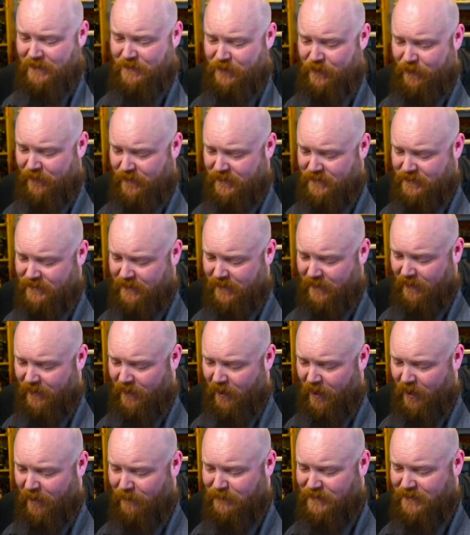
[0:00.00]
you can set
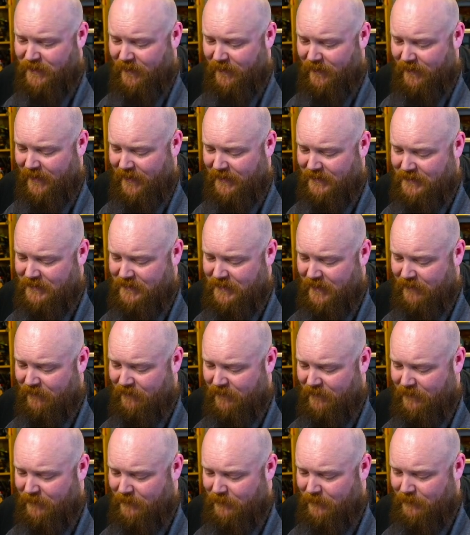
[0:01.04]
alarms and all that stuff.
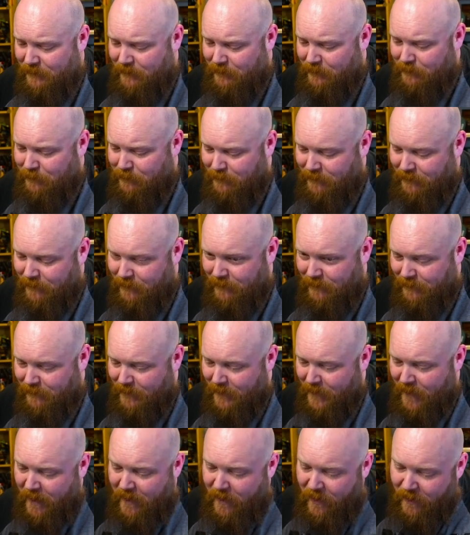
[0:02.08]

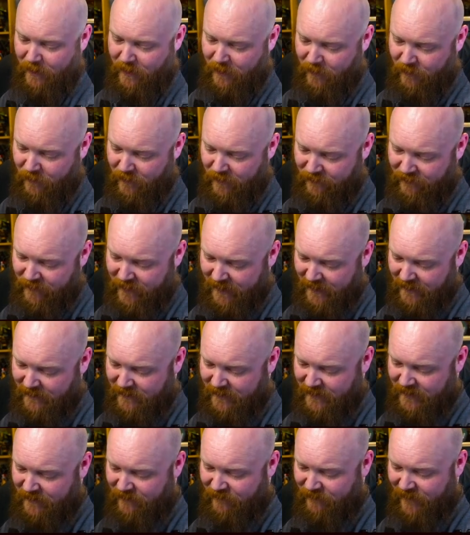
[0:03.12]
We've got
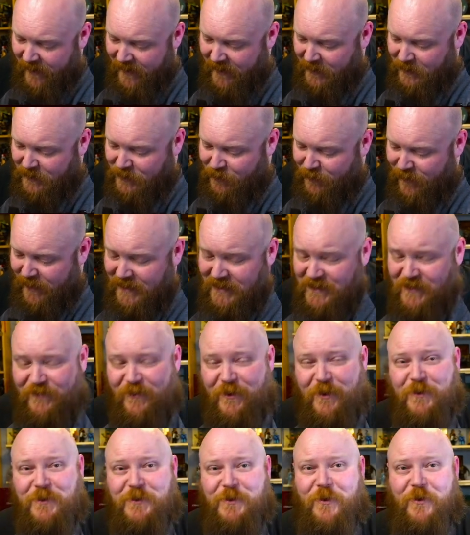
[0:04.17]
the file
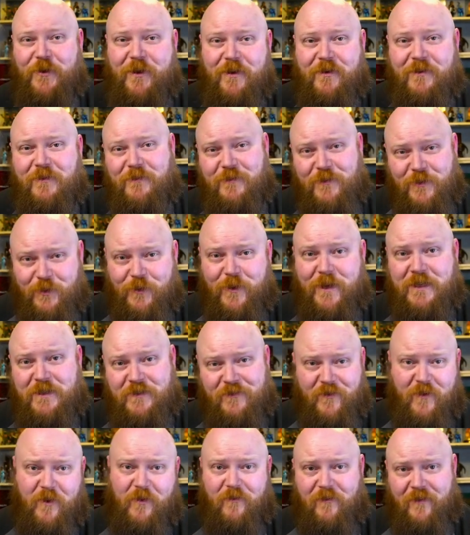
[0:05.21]
transfer, so you can
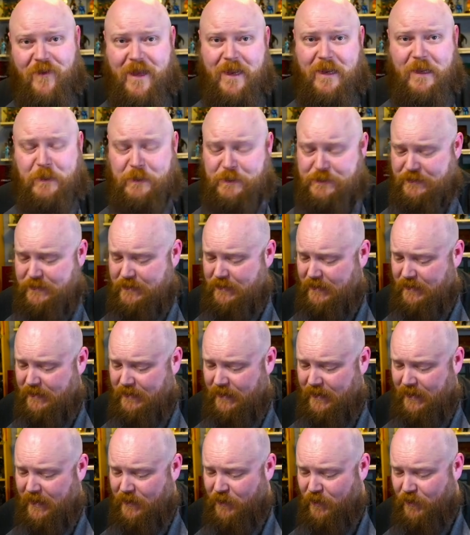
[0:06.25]
transfer files.
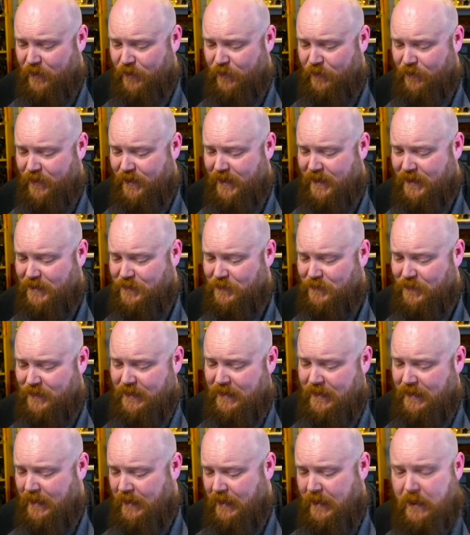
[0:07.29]
Yeah, you can do it
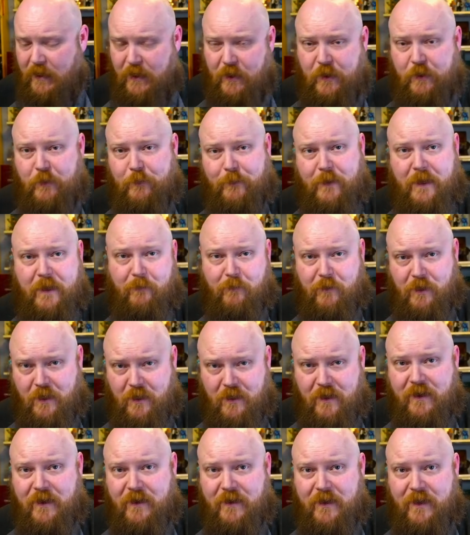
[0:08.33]
actually by
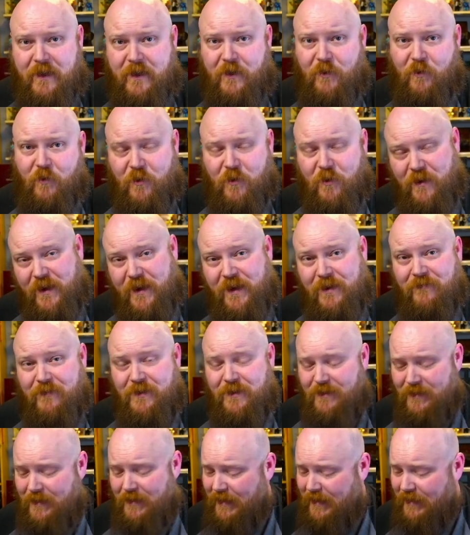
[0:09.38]
plugging it in, or
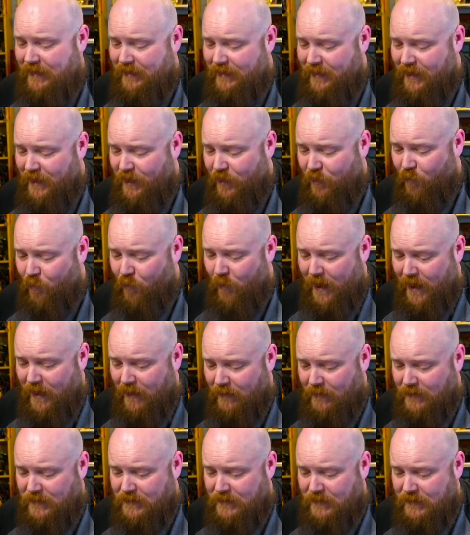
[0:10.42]
even, I think,
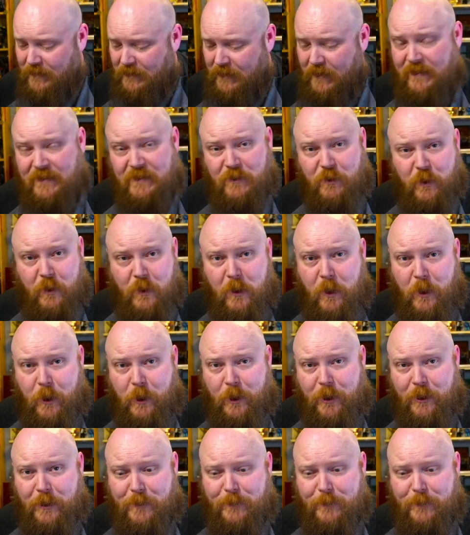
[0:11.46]
wirelessly. Let's look.